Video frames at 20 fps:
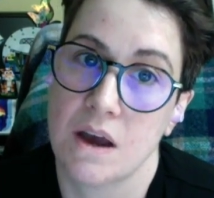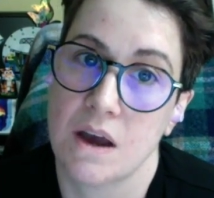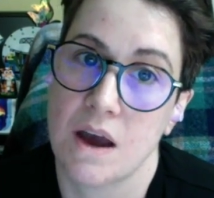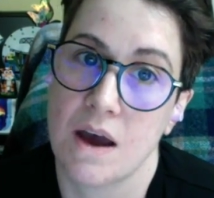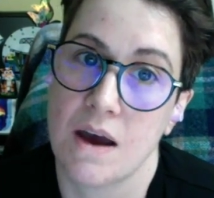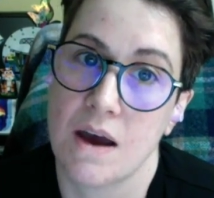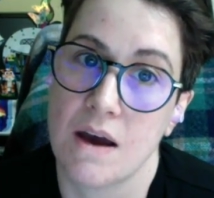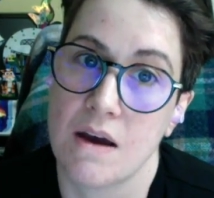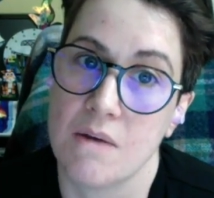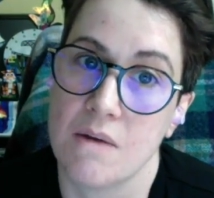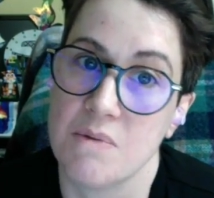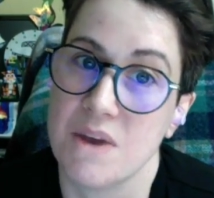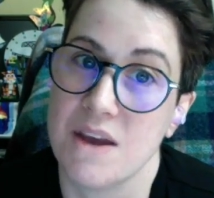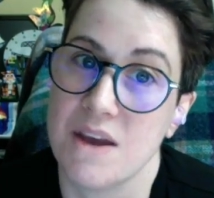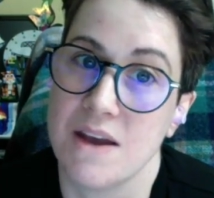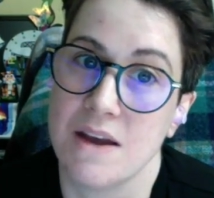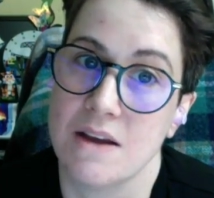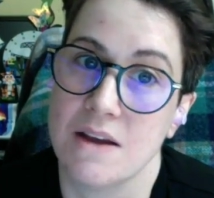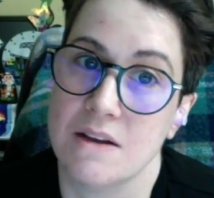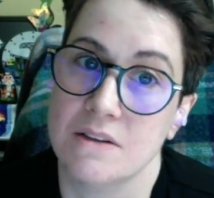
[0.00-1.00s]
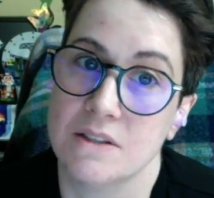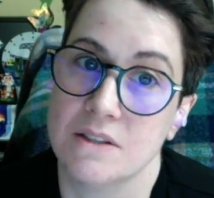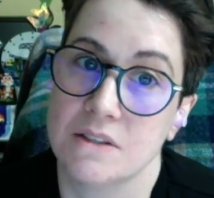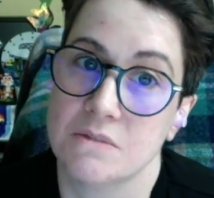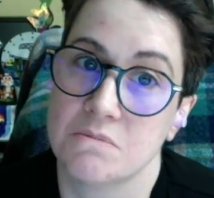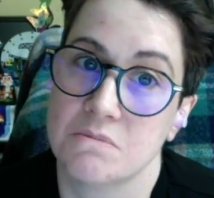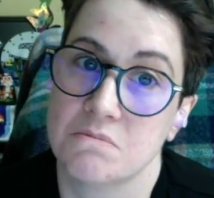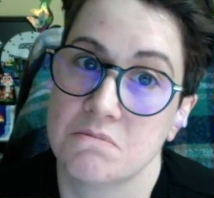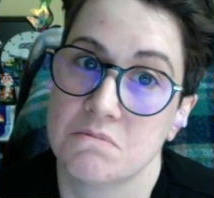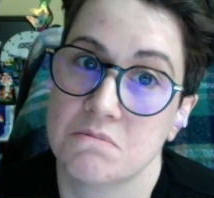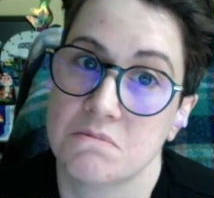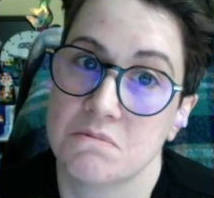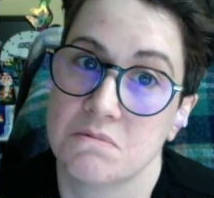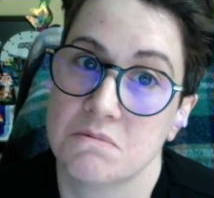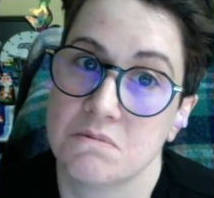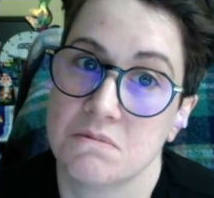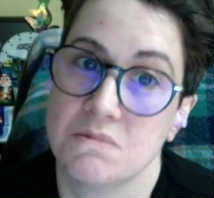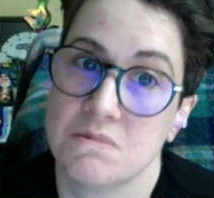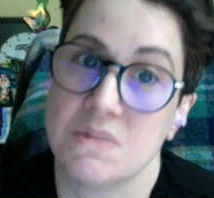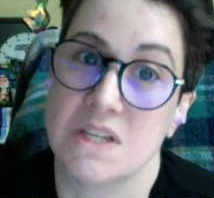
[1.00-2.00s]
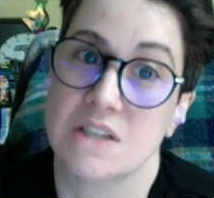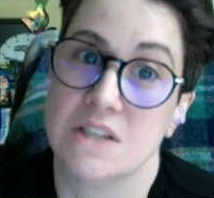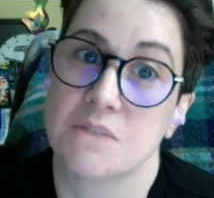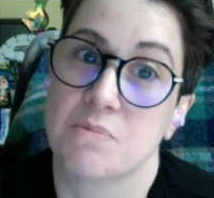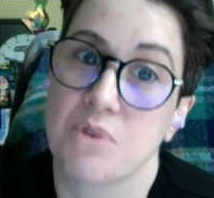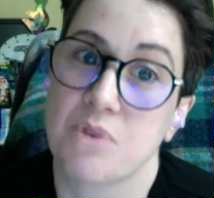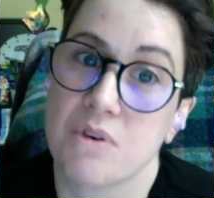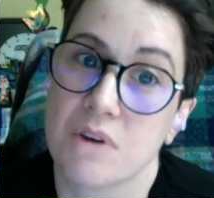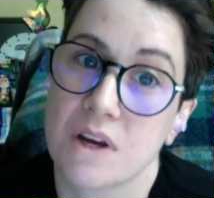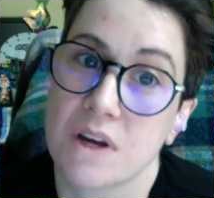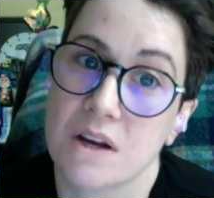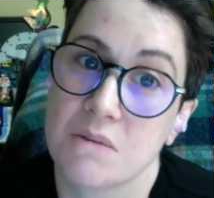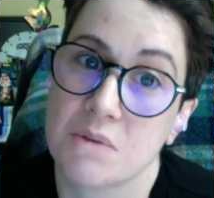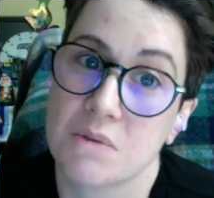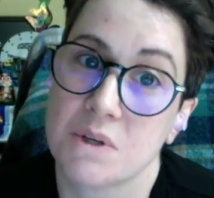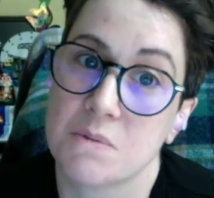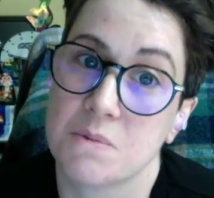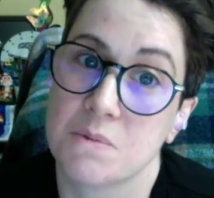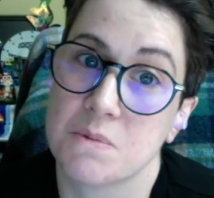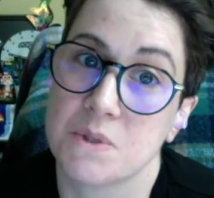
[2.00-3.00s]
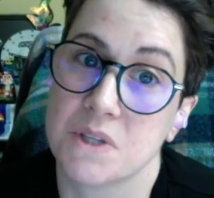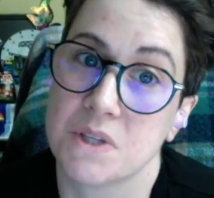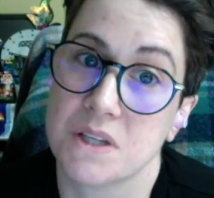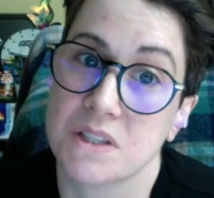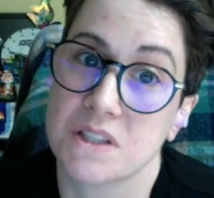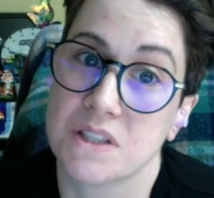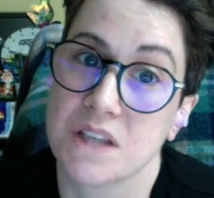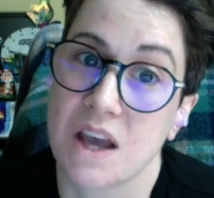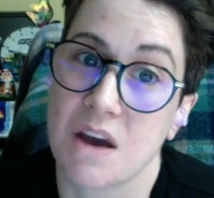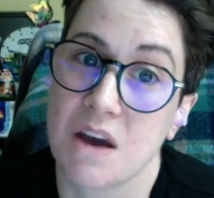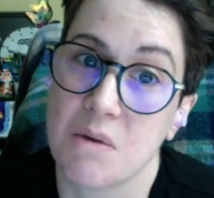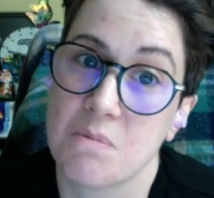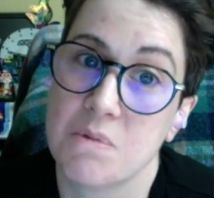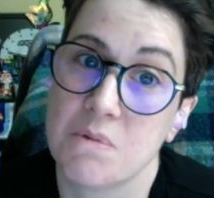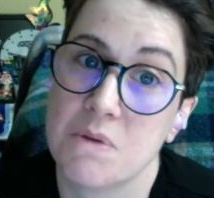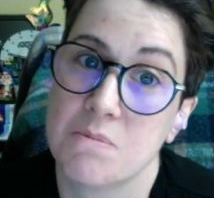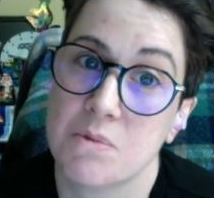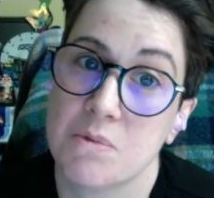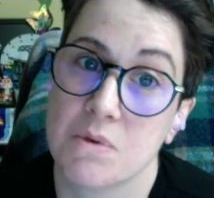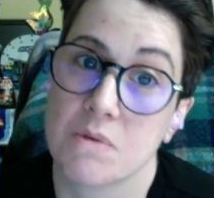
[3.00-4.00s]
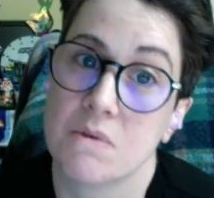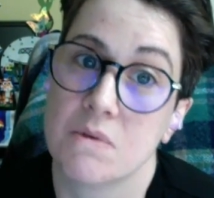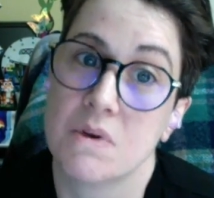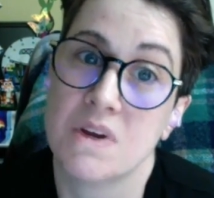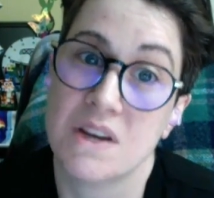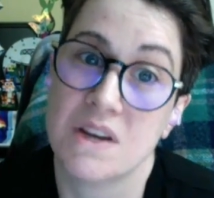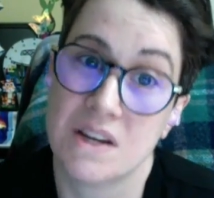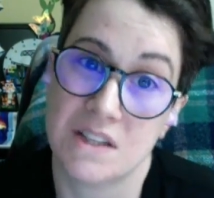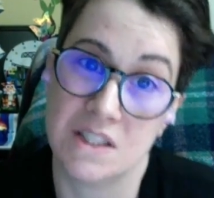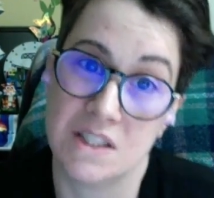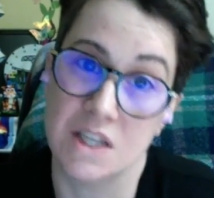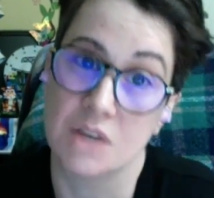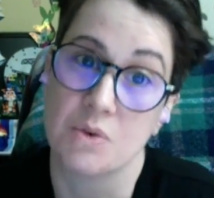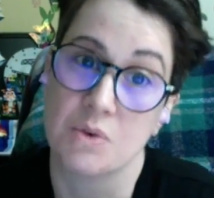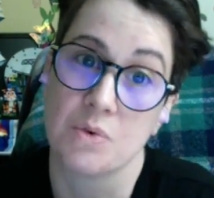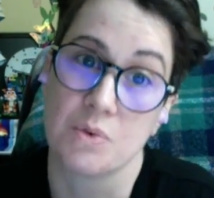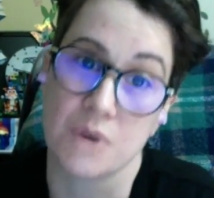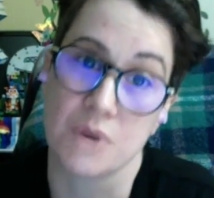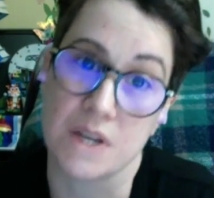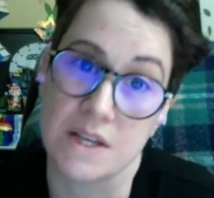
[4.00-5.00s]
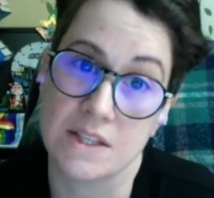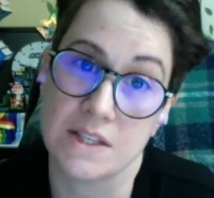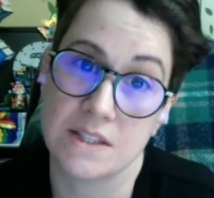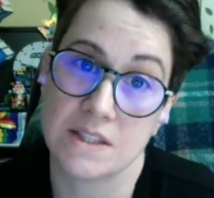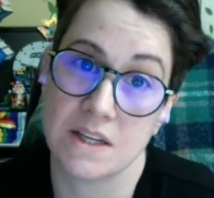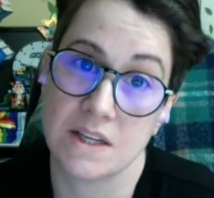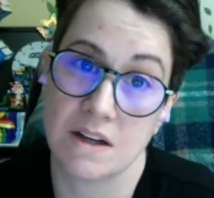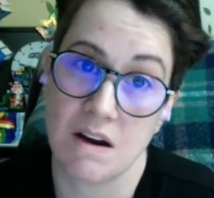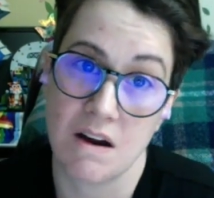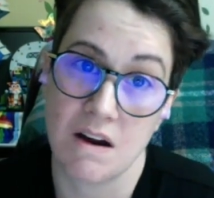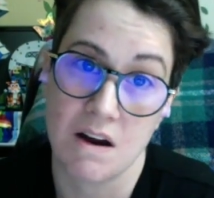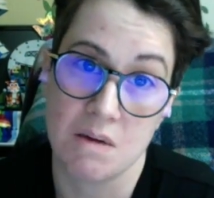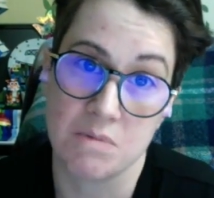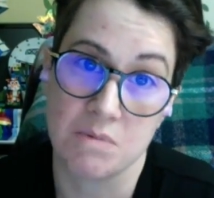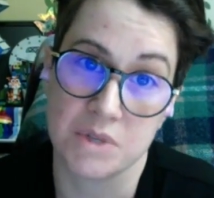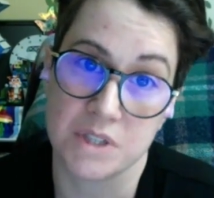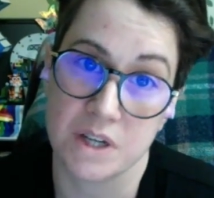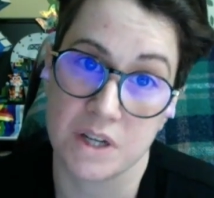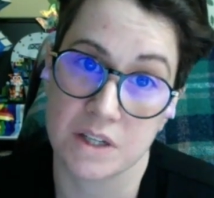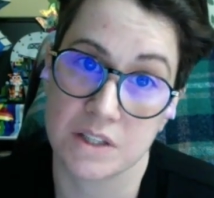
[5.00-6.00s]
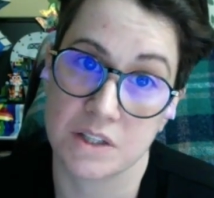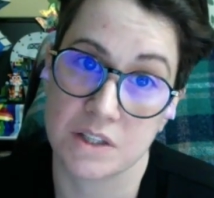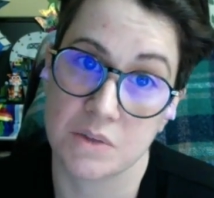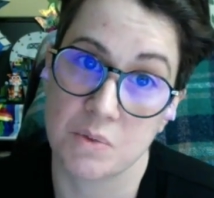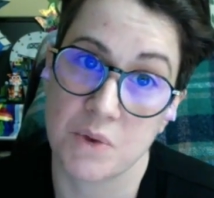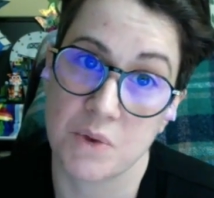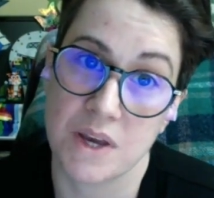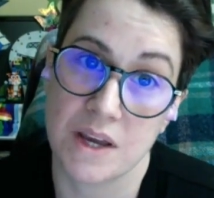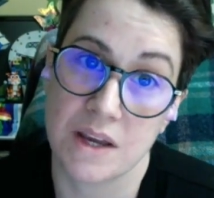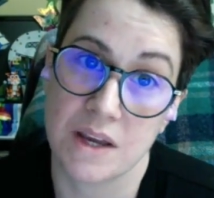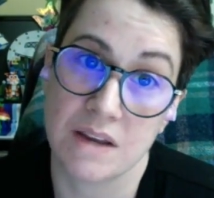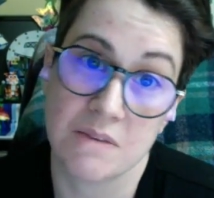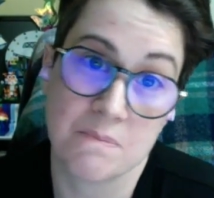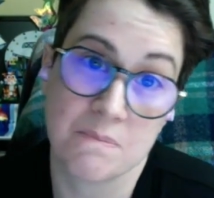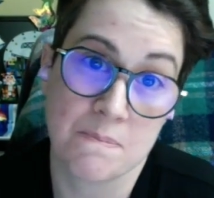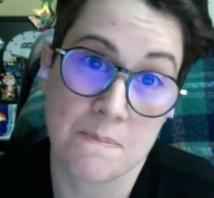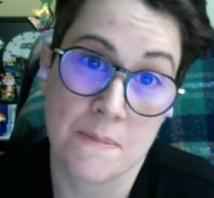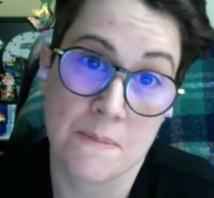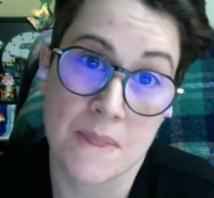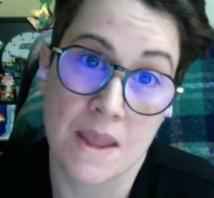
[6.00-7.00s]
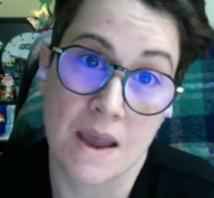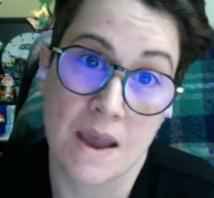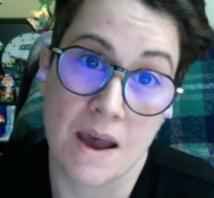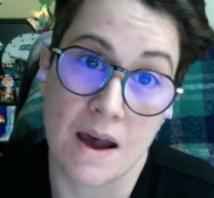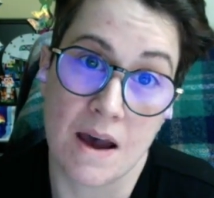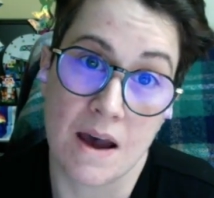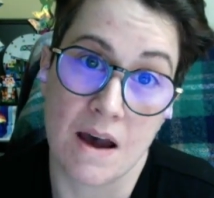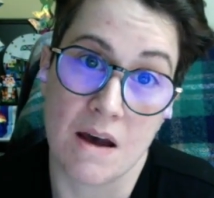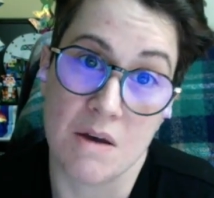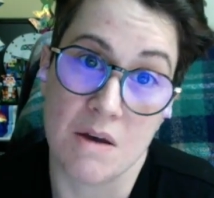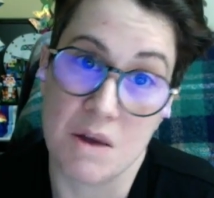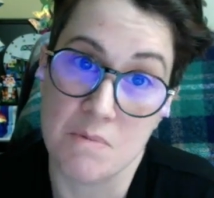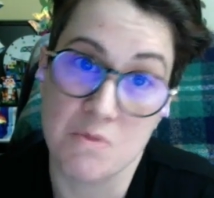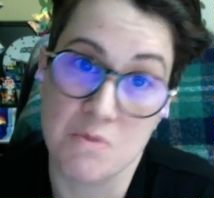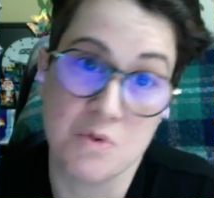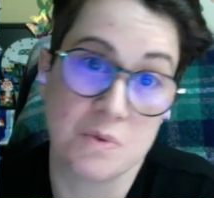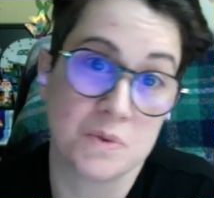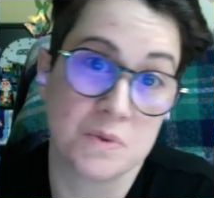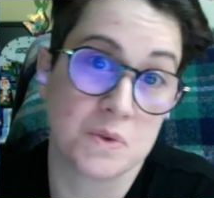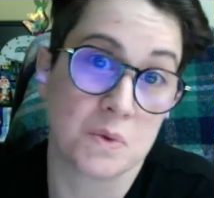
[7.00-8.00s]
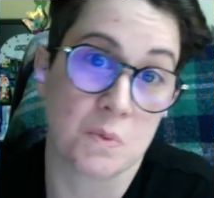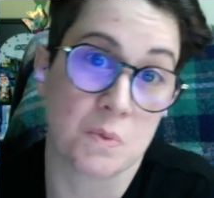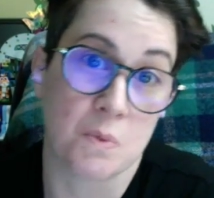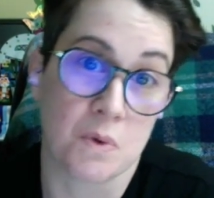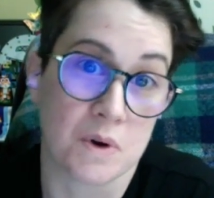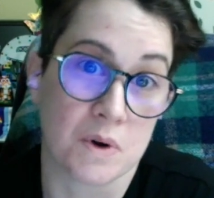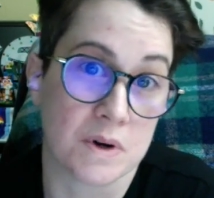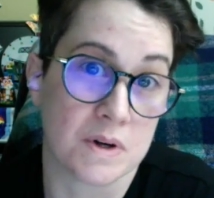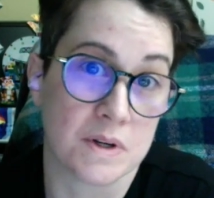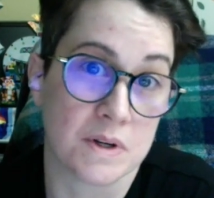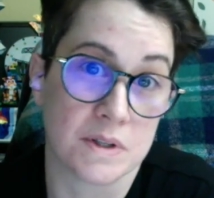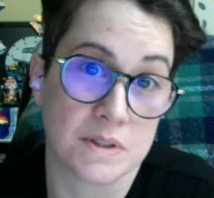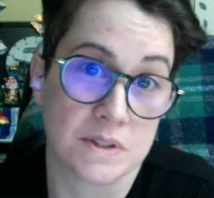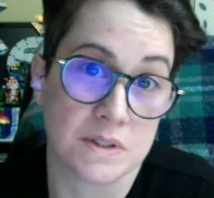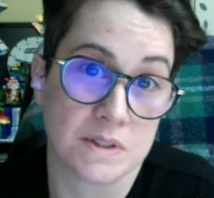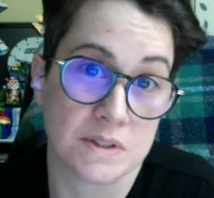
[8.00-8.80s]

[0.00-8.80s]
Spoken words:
And this program can potentially help people decrease in a harm reduction way and move towards